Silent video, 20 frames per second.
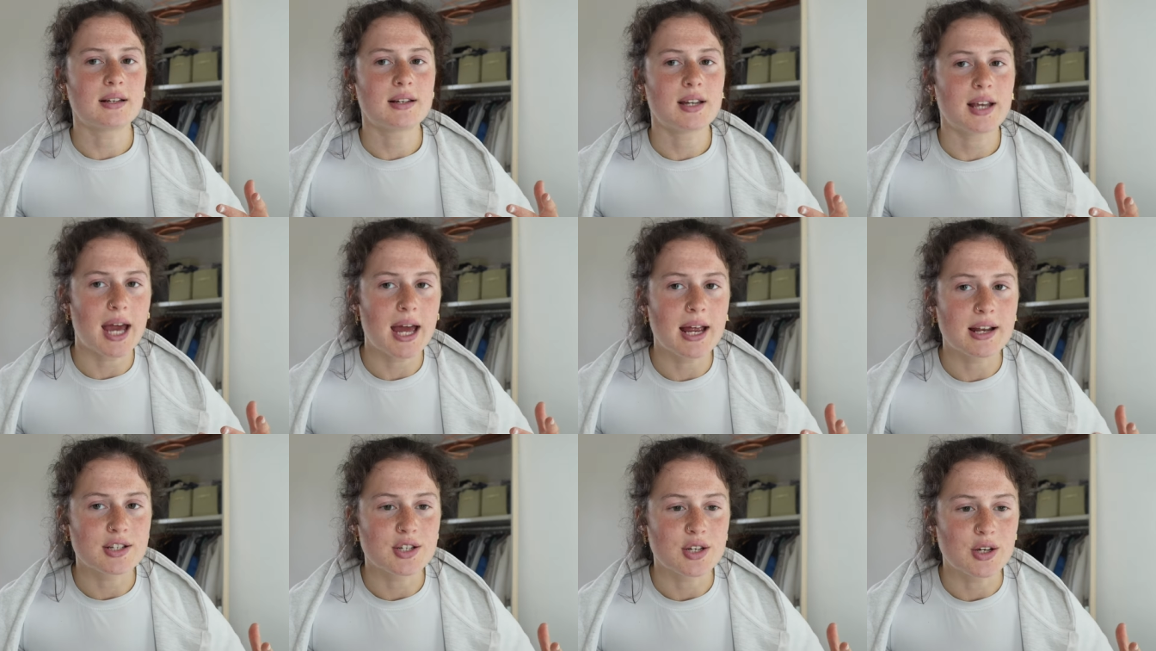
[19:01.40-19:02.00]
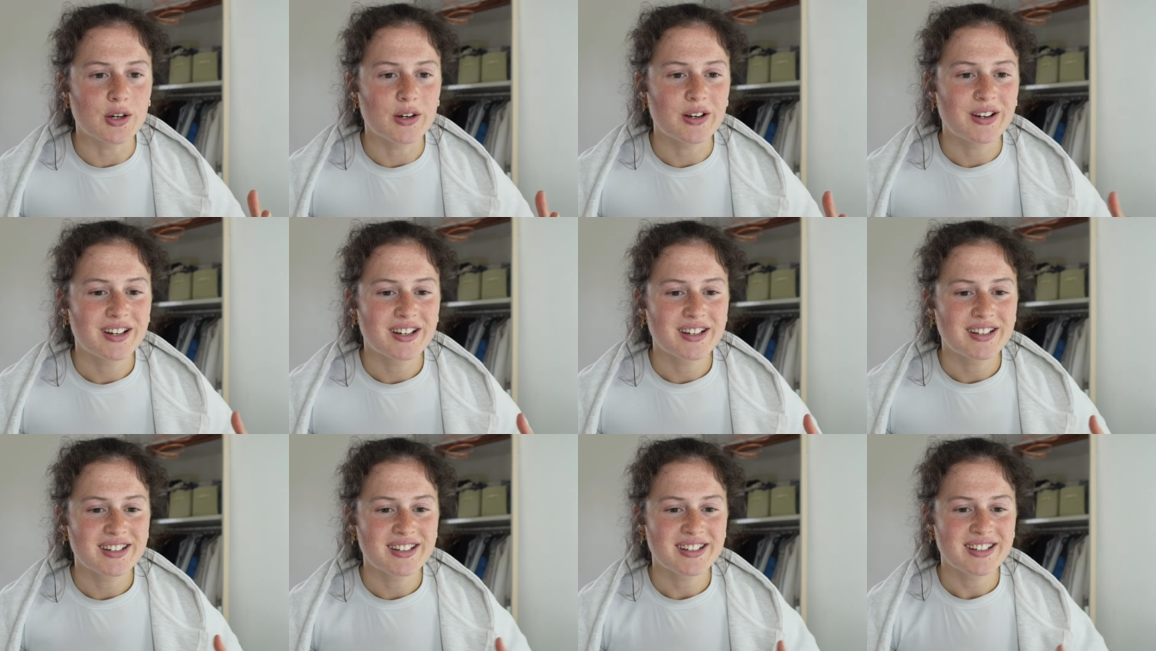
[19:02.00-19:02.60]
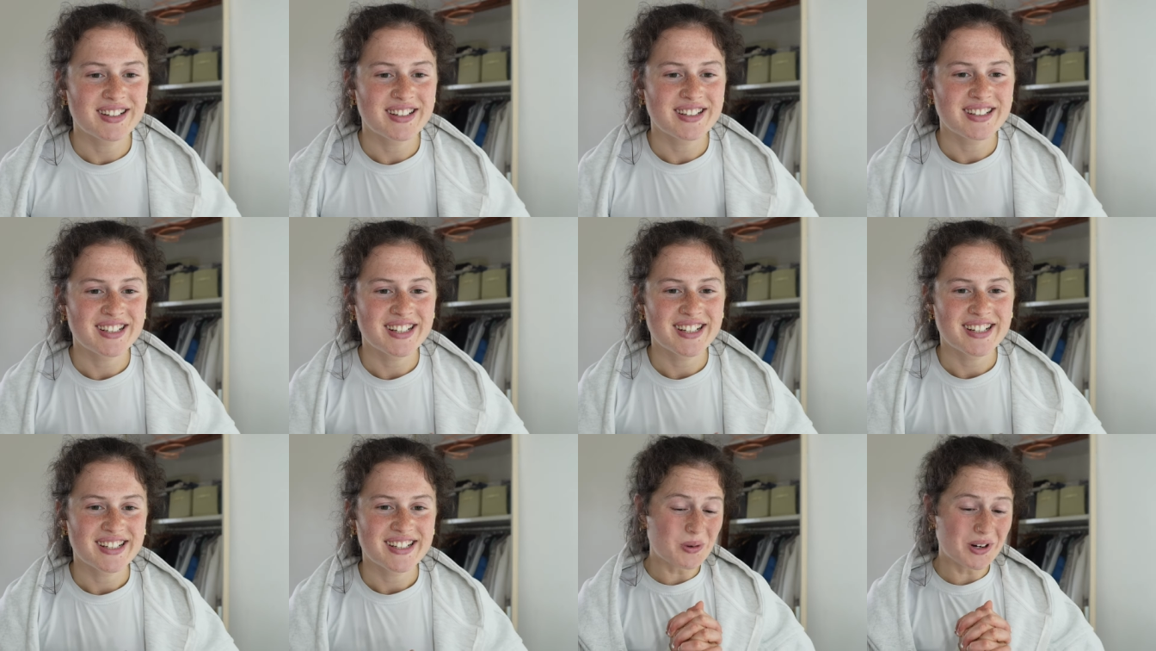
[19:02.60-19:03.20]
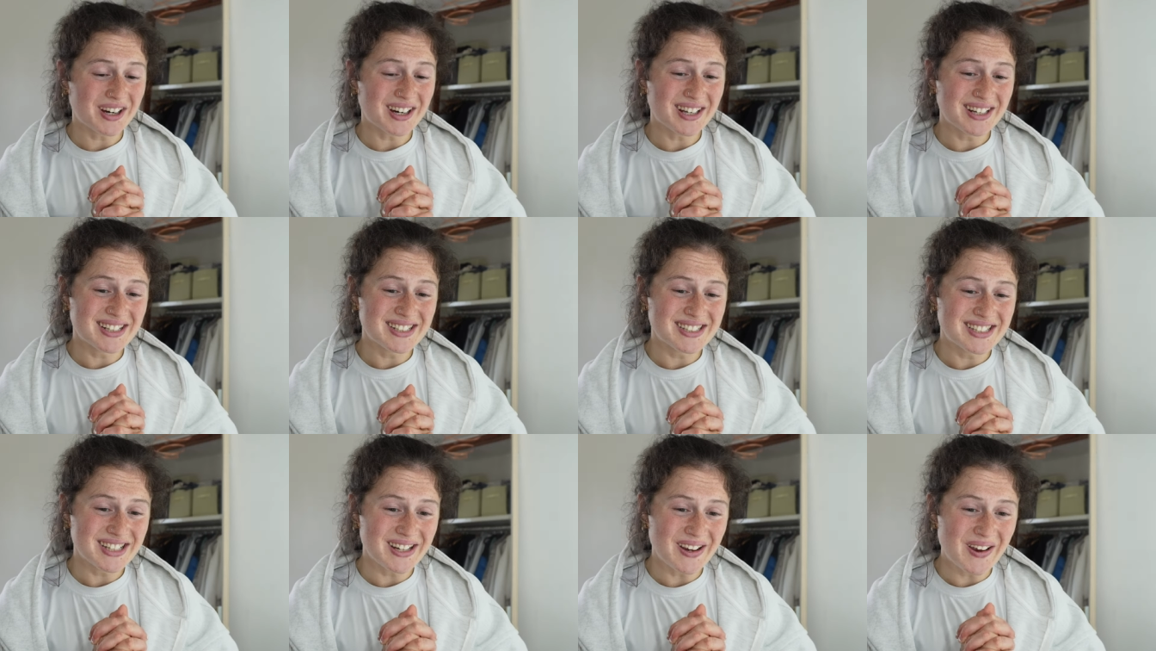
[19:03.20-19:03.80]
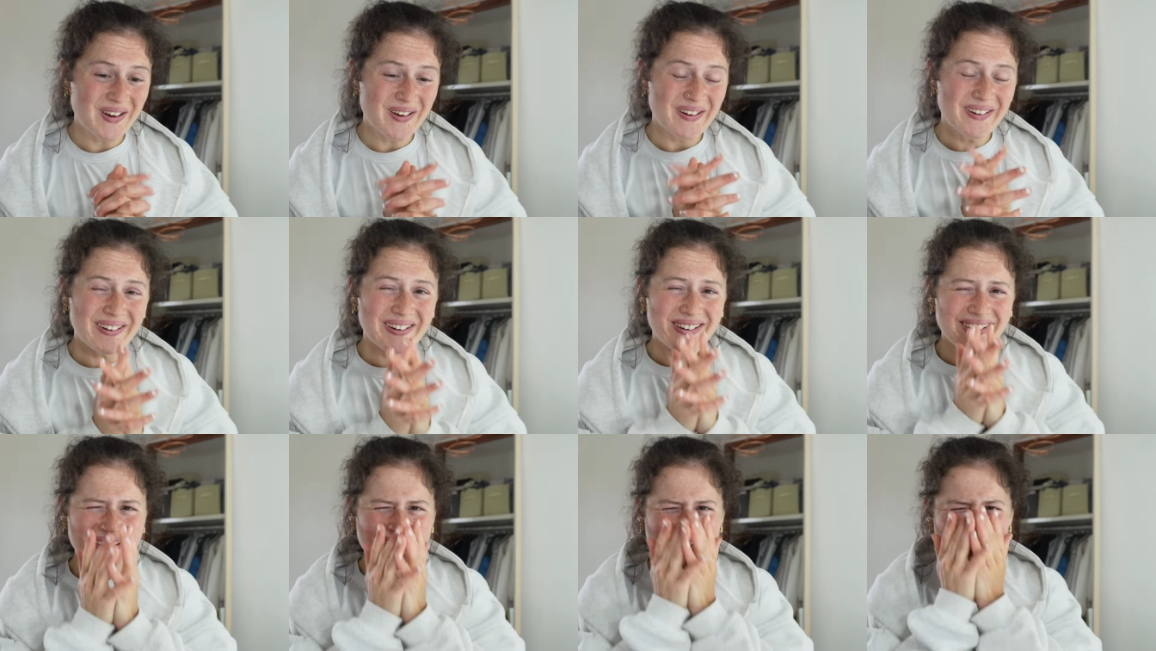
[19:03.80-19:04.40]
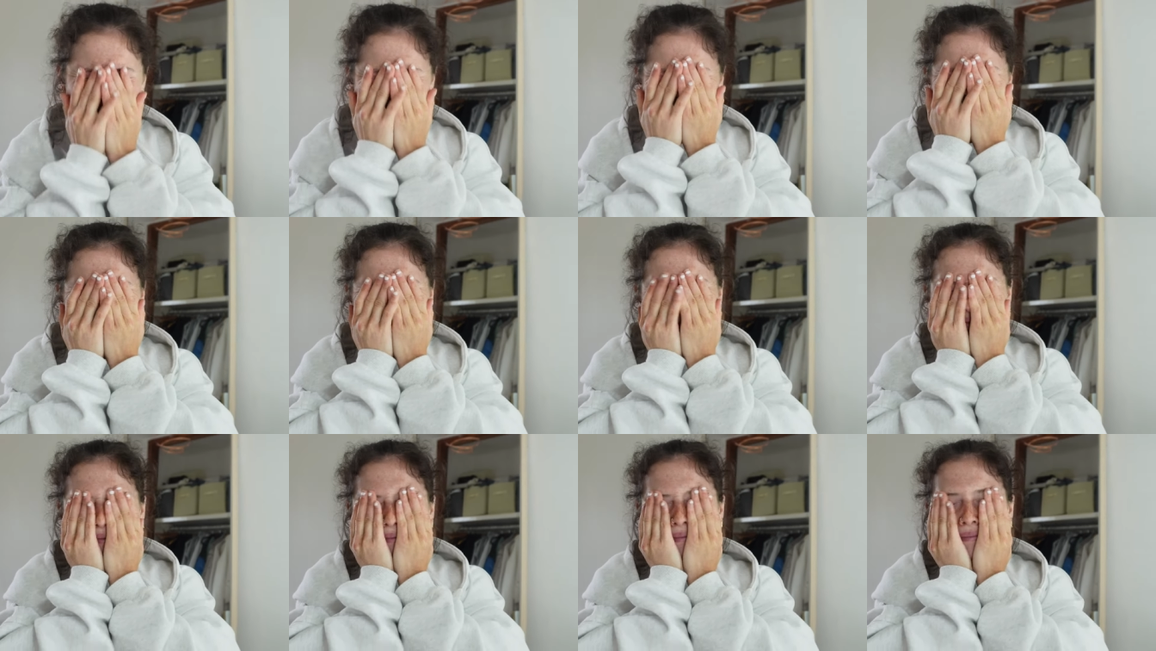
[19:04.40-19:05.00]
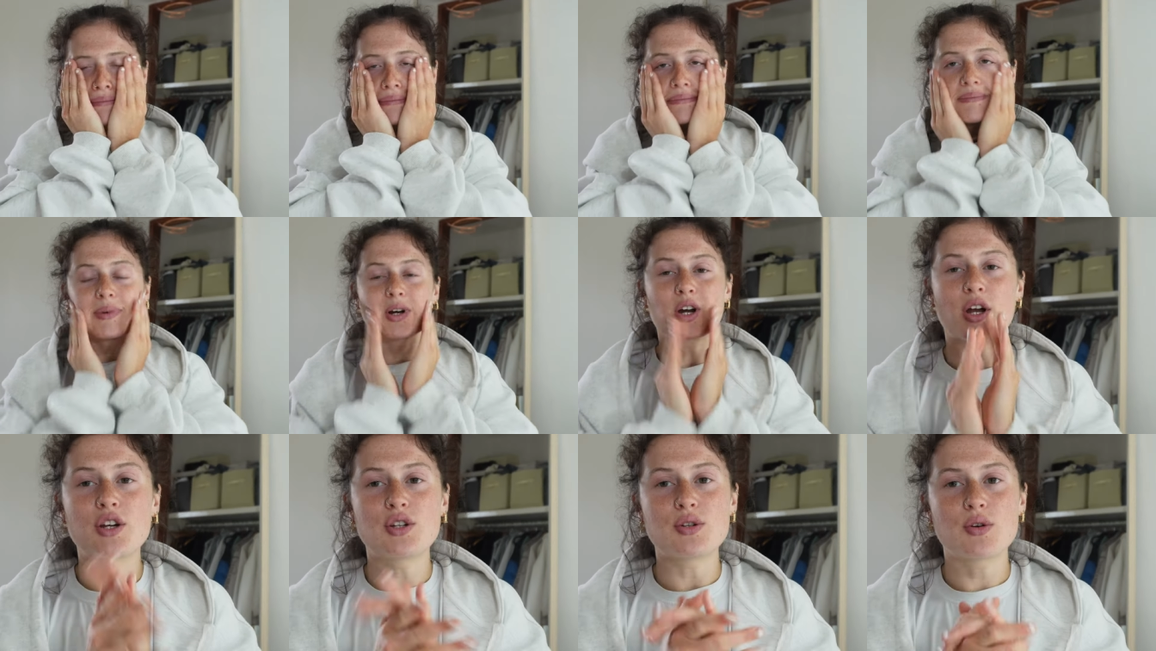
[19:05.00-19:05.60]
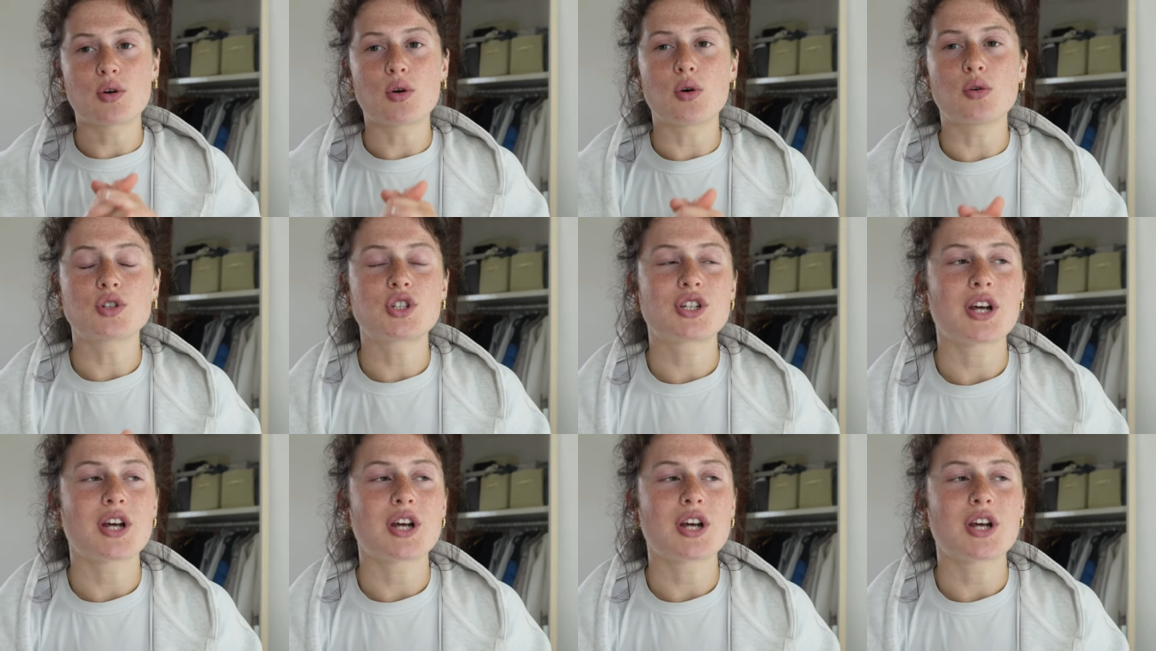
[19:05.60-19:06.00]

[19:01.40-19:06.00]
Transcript: to get into. So do you know what we're gonna do? We're gonna do a cold